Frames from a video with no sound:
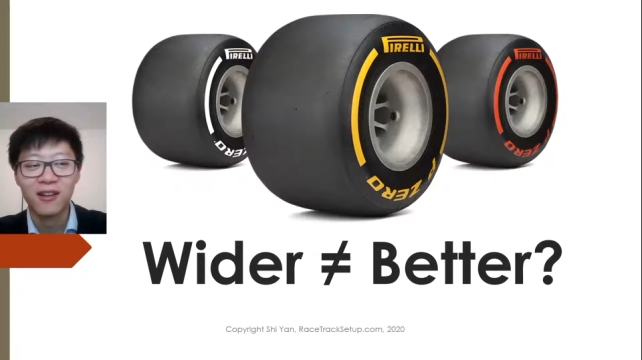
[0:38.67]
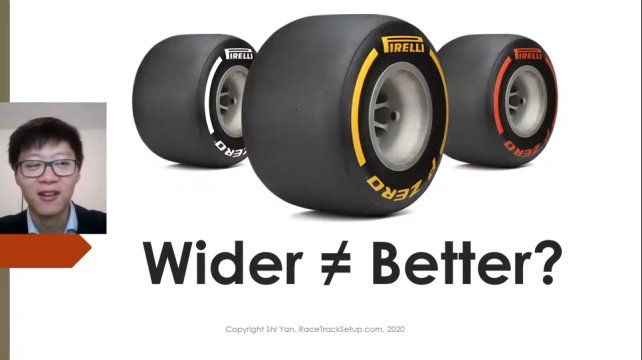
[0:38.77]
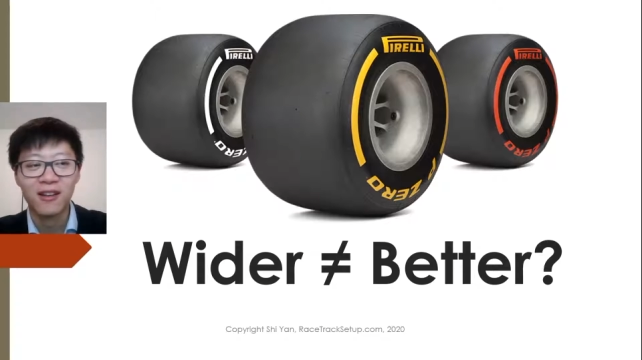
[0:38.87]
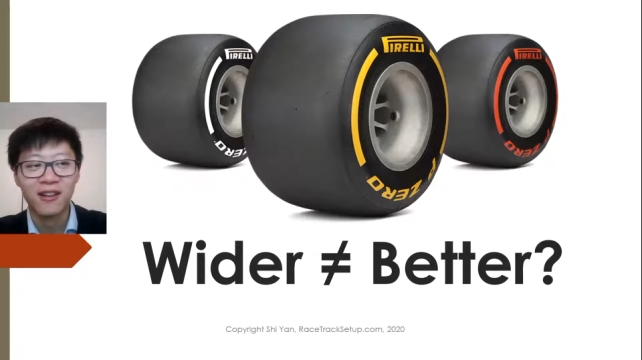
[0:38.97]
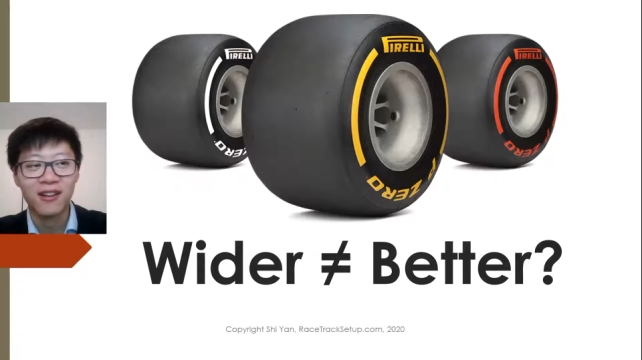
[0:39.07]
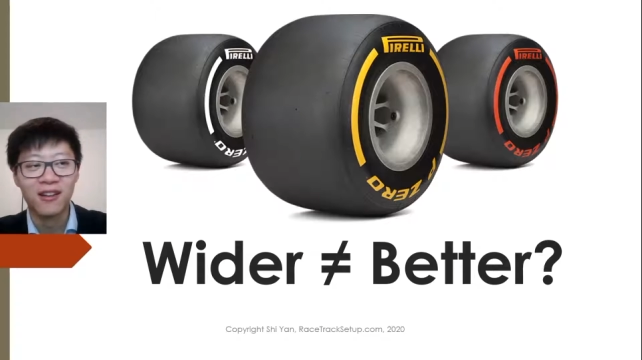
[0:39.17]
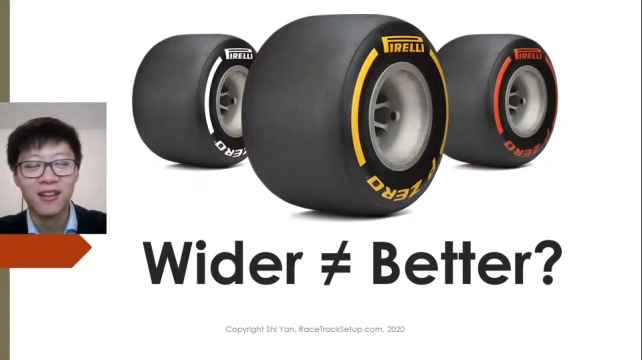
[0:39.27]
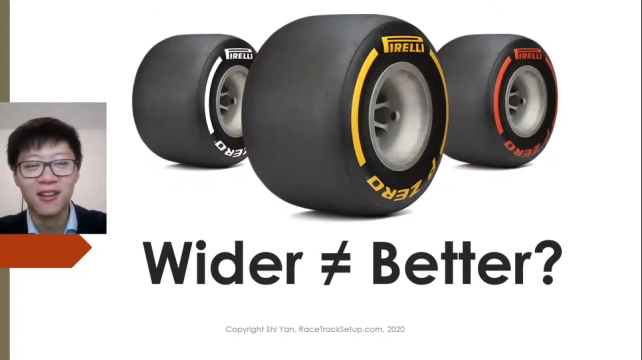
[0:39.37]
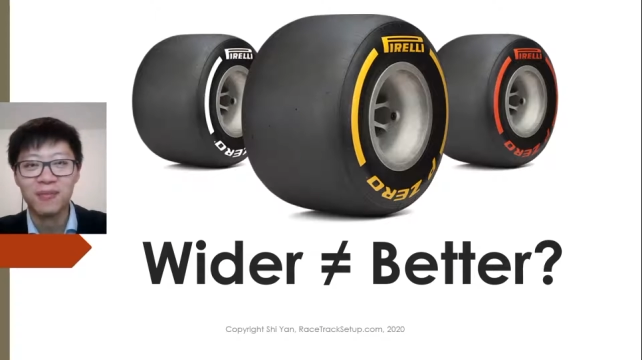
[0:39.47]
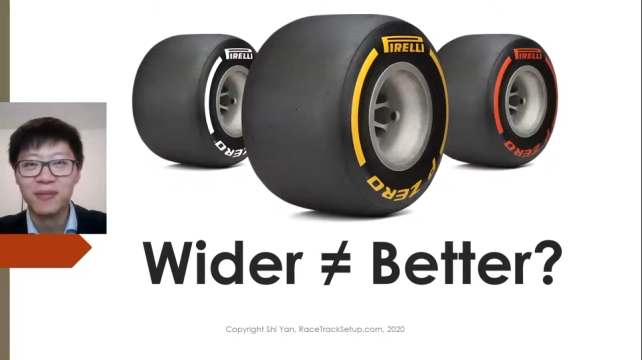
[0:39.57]

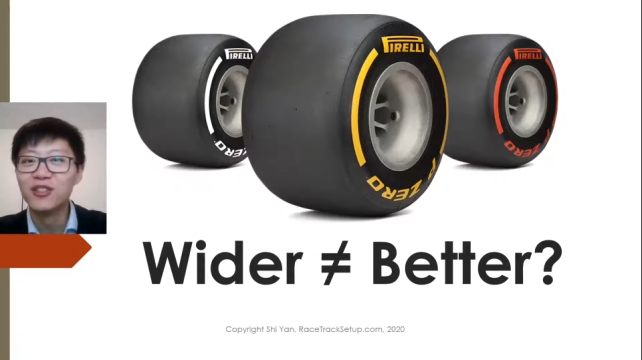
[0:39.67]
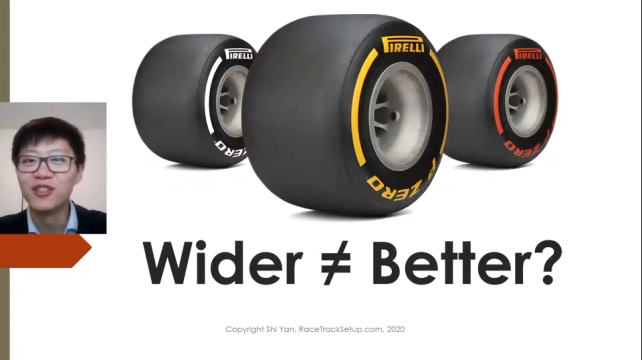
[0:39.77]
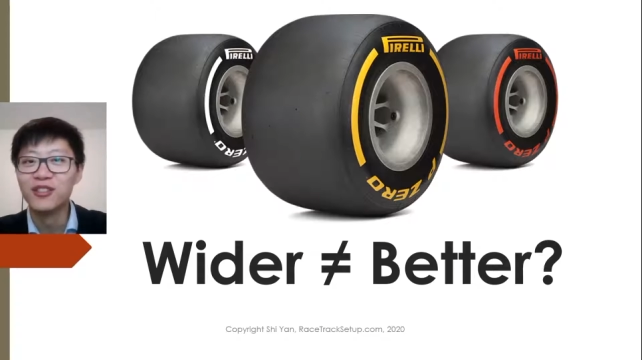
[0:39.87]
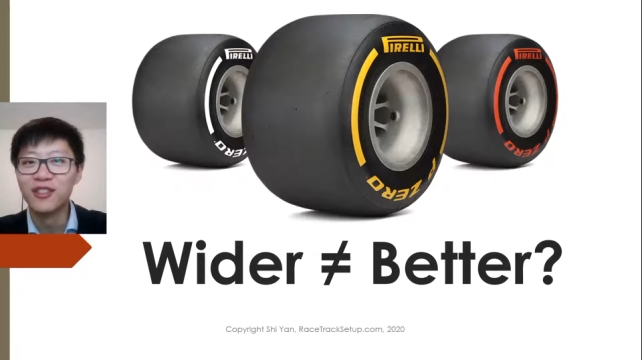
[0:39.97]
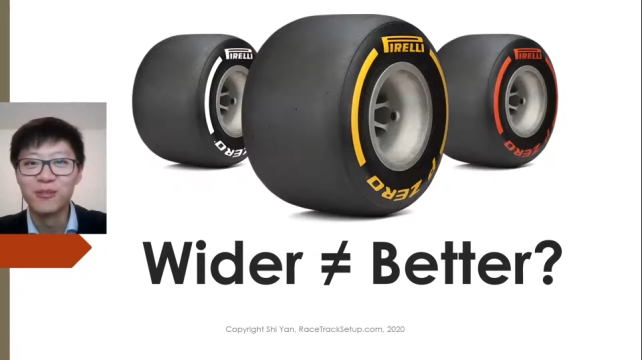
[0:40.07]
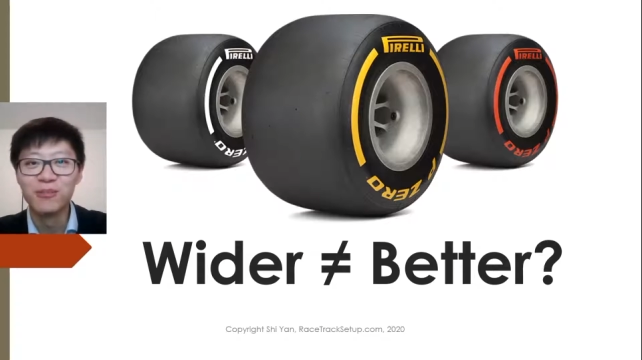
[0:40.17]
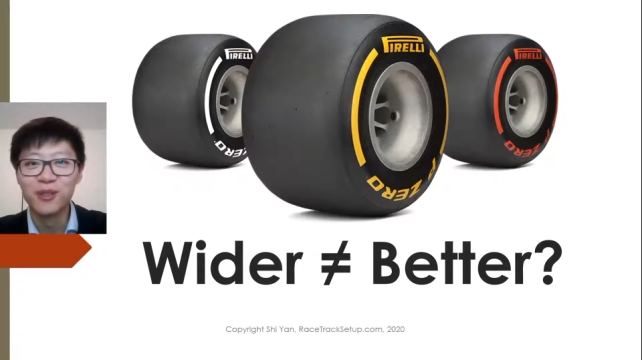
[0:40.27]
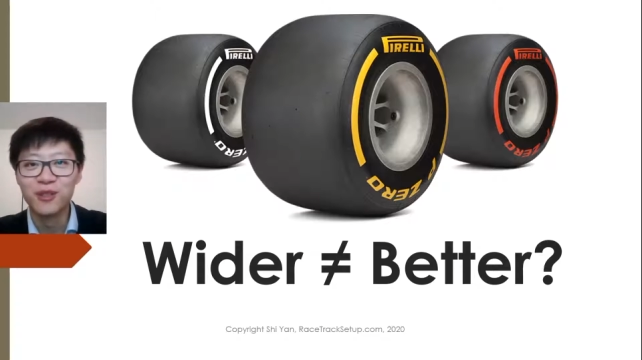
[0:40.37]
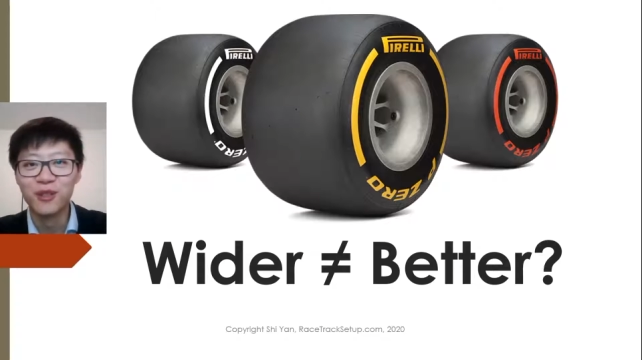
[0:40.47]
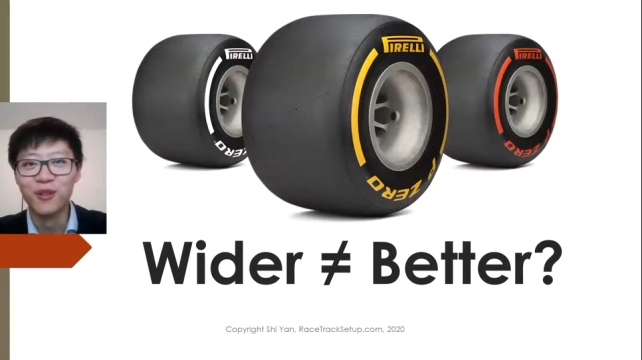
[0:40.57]
mention him.
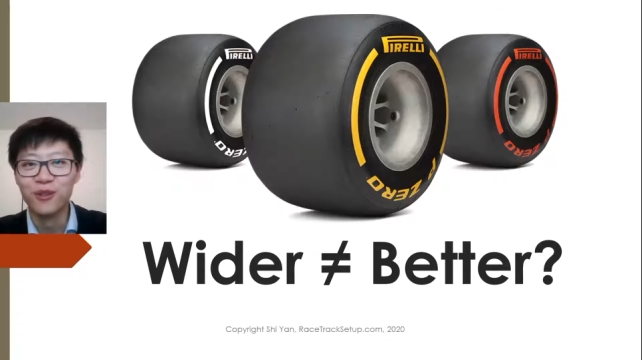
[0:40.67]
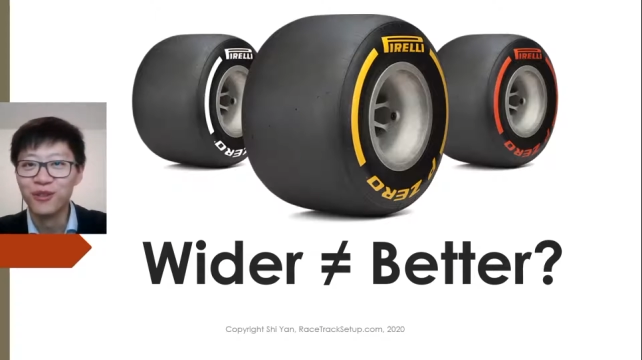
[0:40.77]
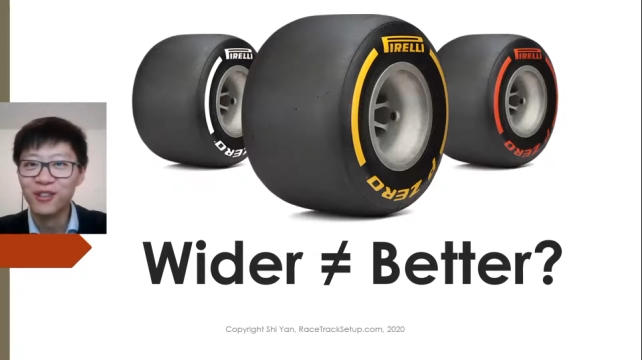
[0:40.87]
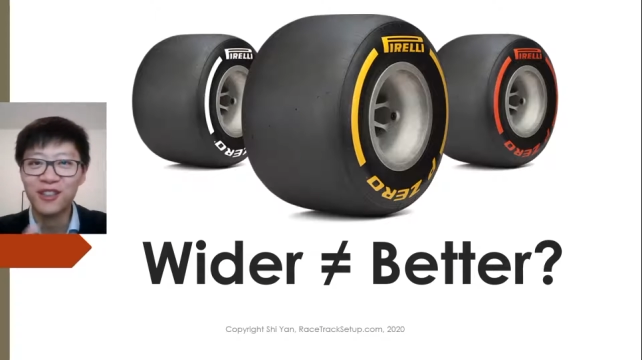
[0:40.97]
So